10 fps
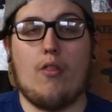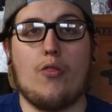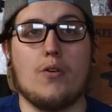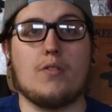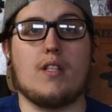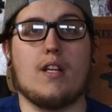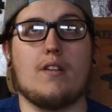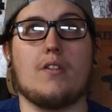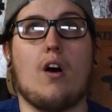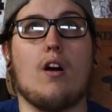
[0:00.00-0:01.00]
Those
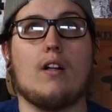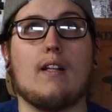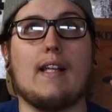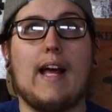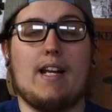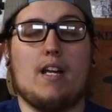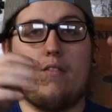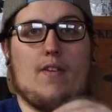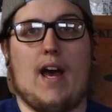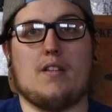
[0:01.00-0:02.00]
things are lightning
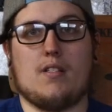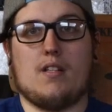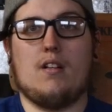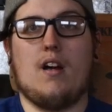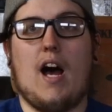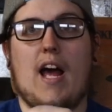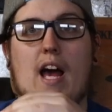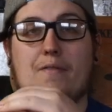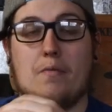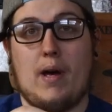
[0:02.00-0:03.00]
fast. I
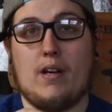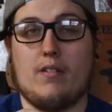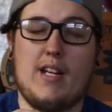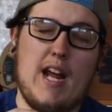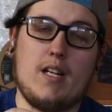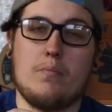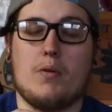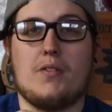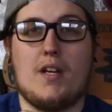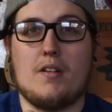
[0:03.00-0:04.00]
have about an
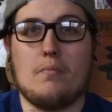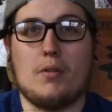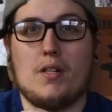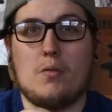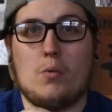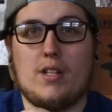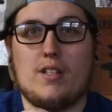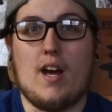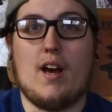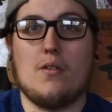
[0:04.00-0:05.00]
80% completed one in
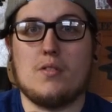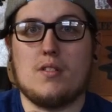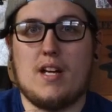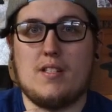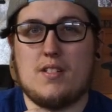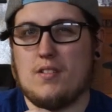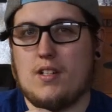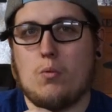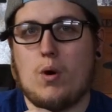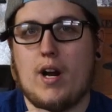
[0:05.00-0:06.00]
the house. I still
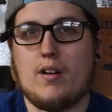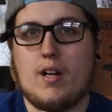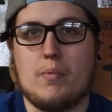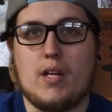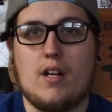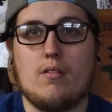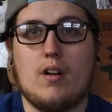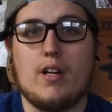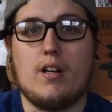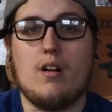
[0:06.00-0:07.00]
need to wire it up and get it
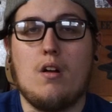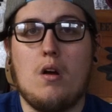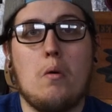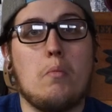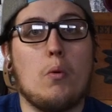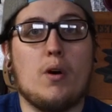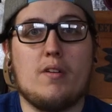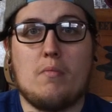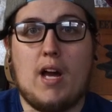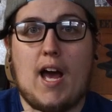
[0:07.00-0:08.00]
running. But one
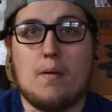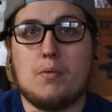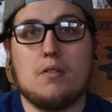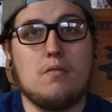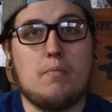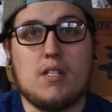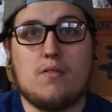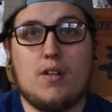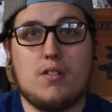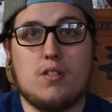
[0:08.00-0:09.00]
of my absolute best
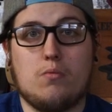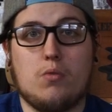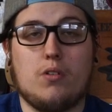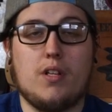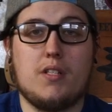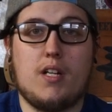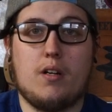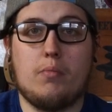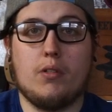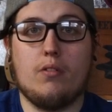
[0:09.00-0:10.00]
friends in the world has
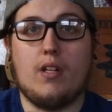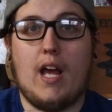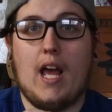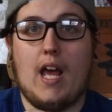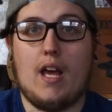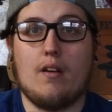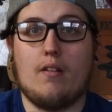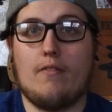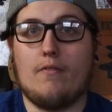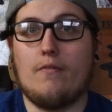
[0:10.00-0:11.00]
now built a
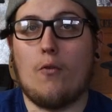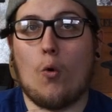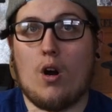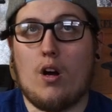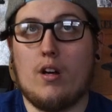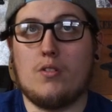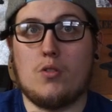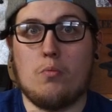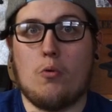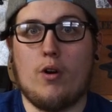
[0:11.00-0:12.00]
Voron
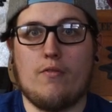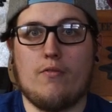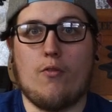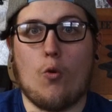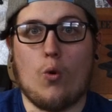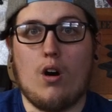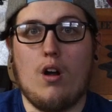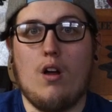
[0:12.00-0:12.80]
2.4